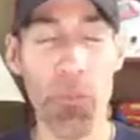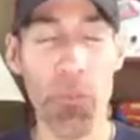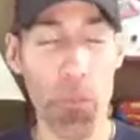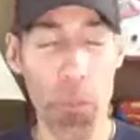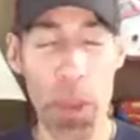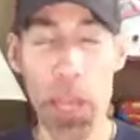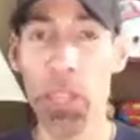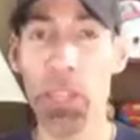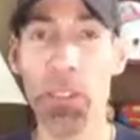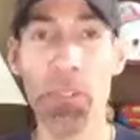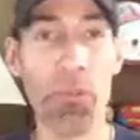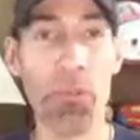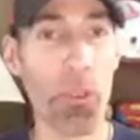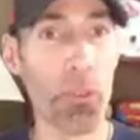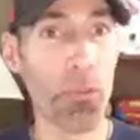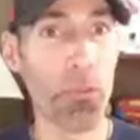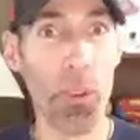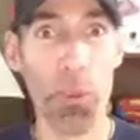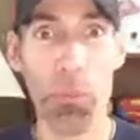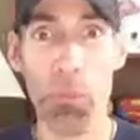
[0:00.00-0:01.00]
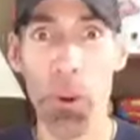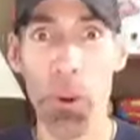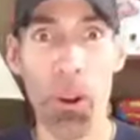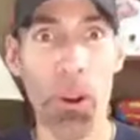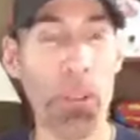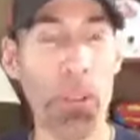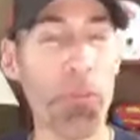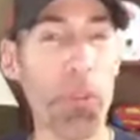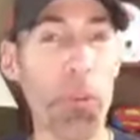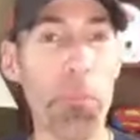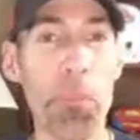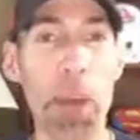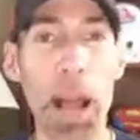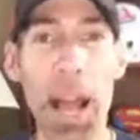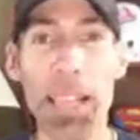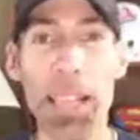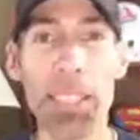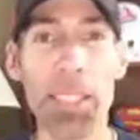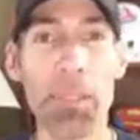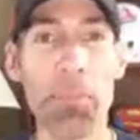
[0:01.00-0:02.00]
information for football, for
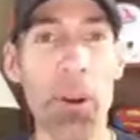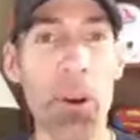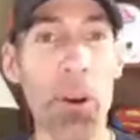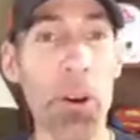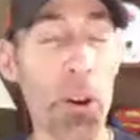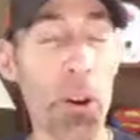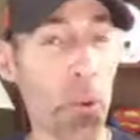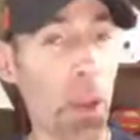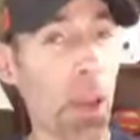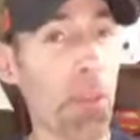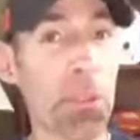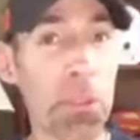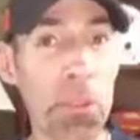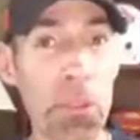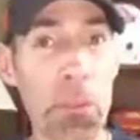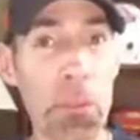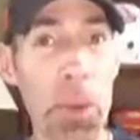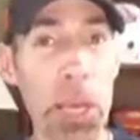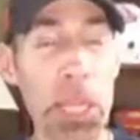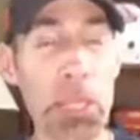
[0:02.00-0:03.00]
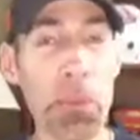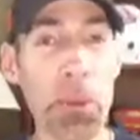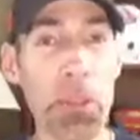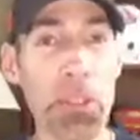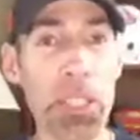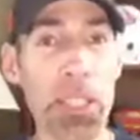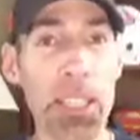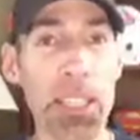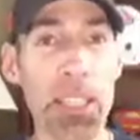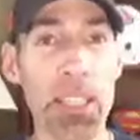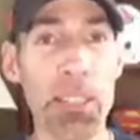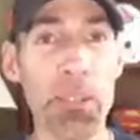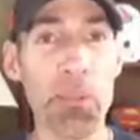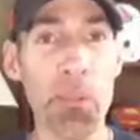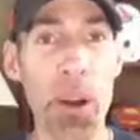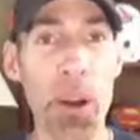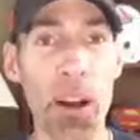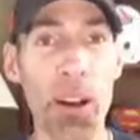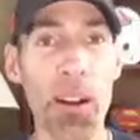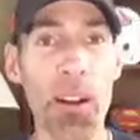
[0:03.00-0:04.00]
basketball, we have it during the baseball season as
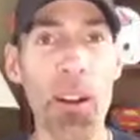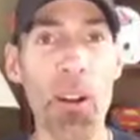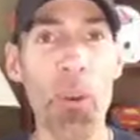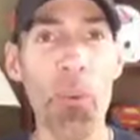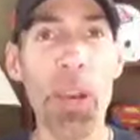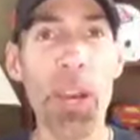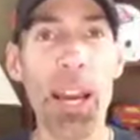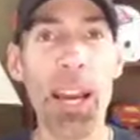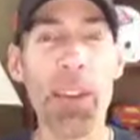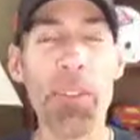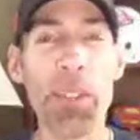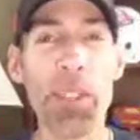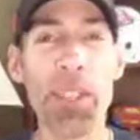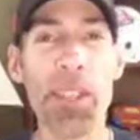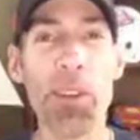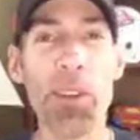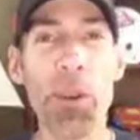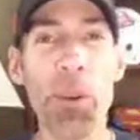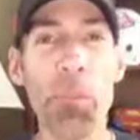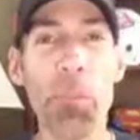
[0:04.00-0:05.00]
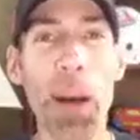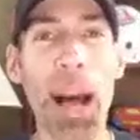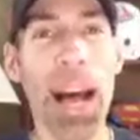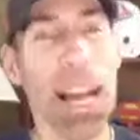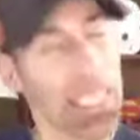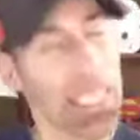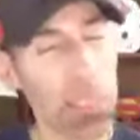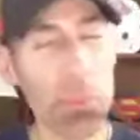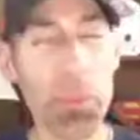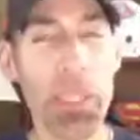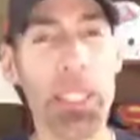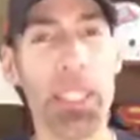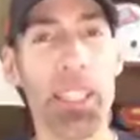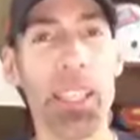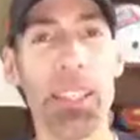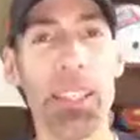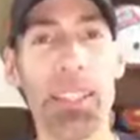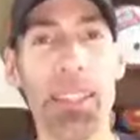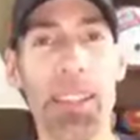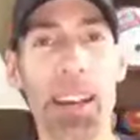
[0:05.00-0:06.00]
well. We got everything you could possibly
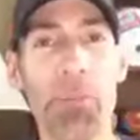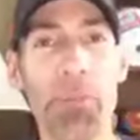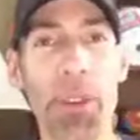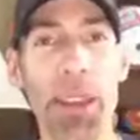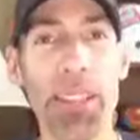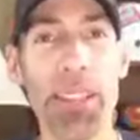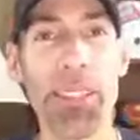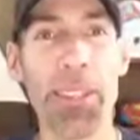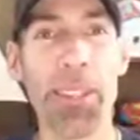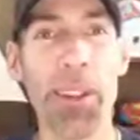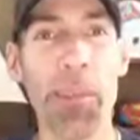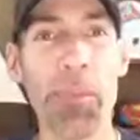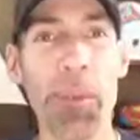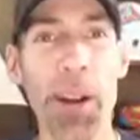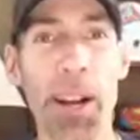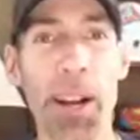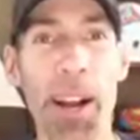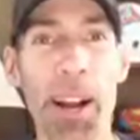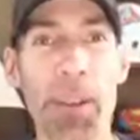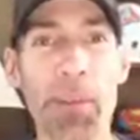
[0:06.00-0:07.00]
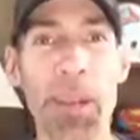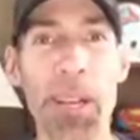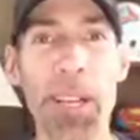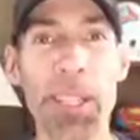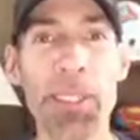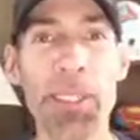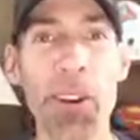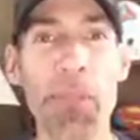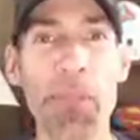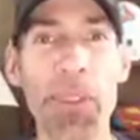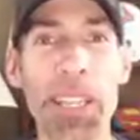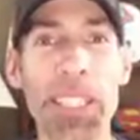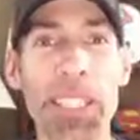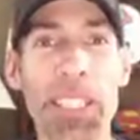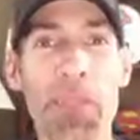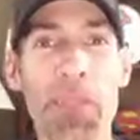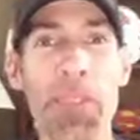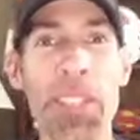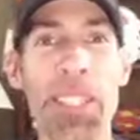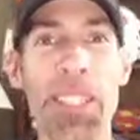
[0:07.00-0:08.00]
need at FantasyAlarm.com, so don't forget
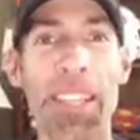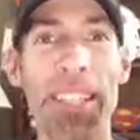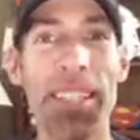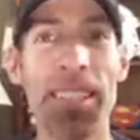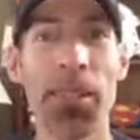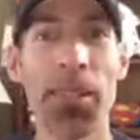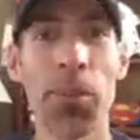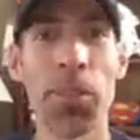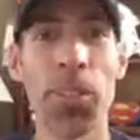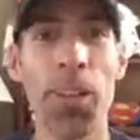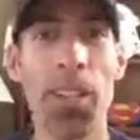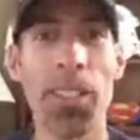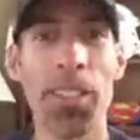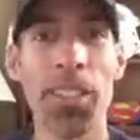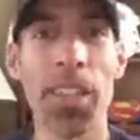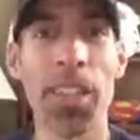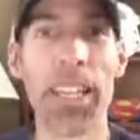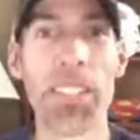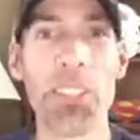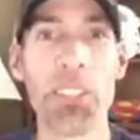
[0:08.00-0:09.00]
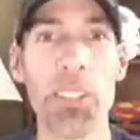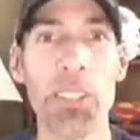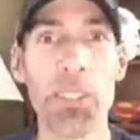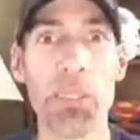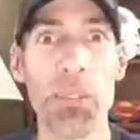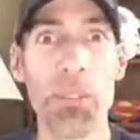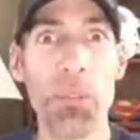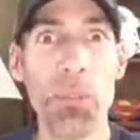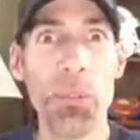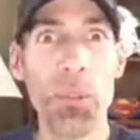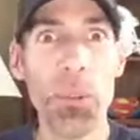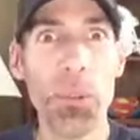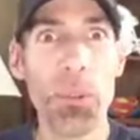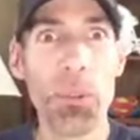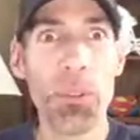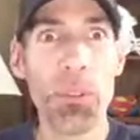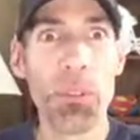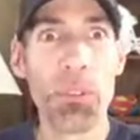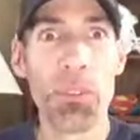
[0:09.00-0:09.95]
to come visit us. We'll talk to you again soon. Woo!